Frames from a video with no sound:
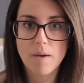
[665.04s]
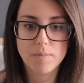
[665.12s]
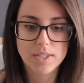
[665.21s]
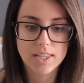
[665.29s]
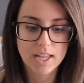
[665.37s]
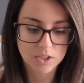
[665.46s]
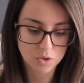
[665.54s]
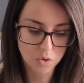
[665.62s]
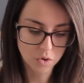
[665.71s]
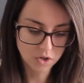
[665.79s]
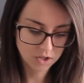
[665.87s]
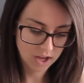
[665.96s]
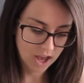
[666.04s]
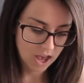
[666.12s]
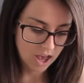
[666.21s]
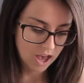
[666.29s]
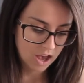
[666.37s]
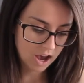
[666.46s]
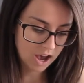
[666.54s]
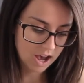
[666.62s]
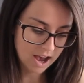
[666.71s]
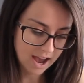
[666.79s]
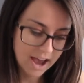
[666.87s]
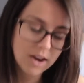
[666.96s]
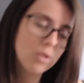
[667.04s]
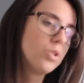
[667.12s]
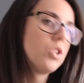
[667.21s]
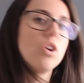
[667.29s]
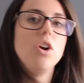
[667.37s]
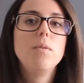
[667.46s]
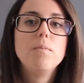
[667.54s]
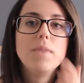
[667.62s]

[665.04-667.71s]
so that's good. And also,